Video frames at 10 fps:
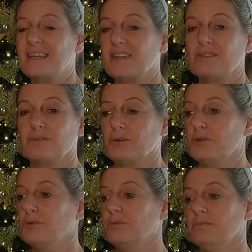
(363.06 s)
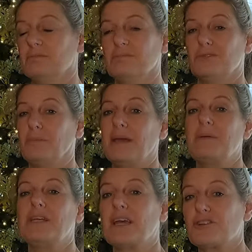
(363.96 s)
get it through to
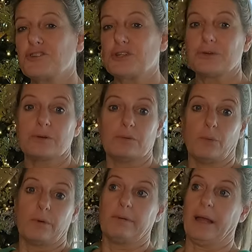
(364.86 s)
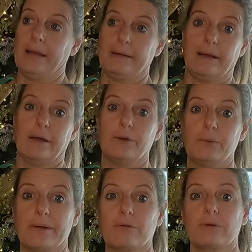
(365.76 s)
maybe next year, or hey,
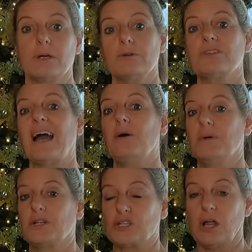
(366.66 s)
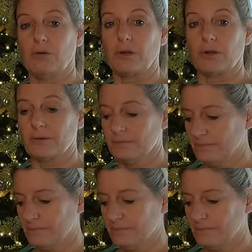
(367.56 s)
whoever knows how much longer.